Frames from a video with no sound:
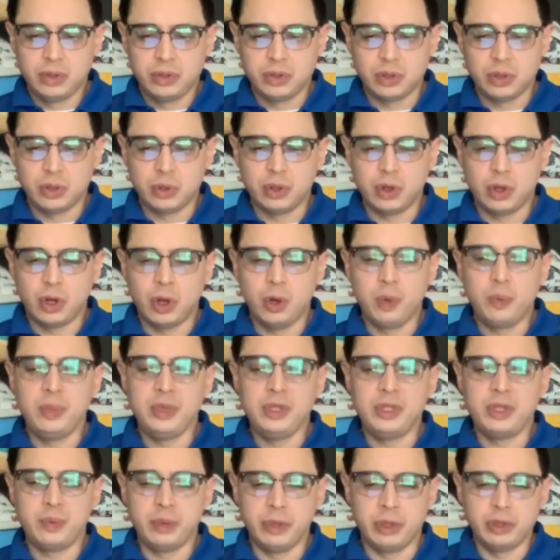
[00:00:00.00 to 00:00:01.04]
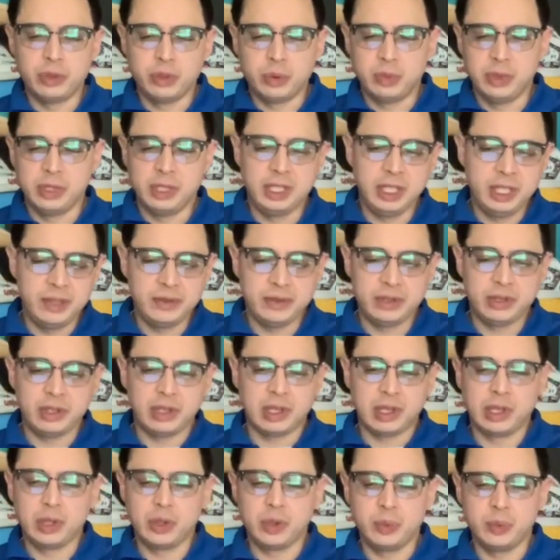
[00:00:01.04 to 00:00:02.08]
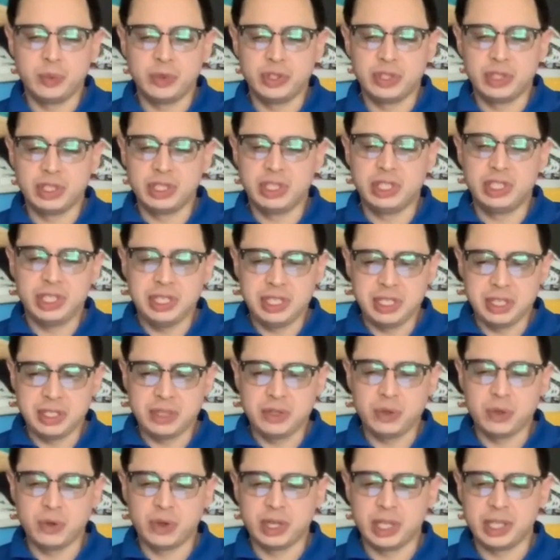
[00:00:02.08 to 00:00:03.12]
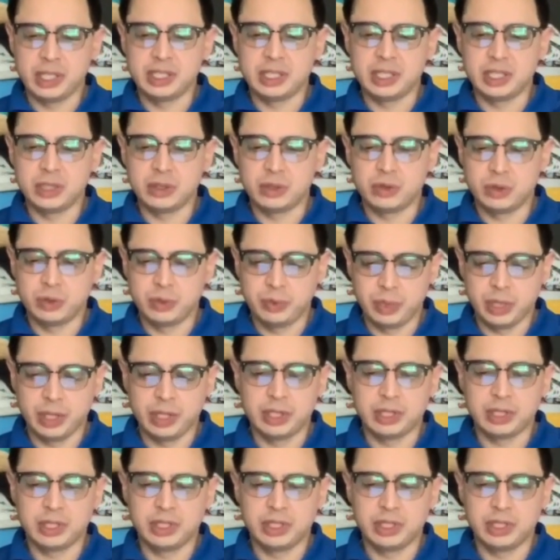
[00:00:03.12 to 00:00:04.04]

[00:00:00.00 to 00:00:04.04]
So in Hopi spiritual beliefs, there are numerous Kachinas who are ancestral spirits.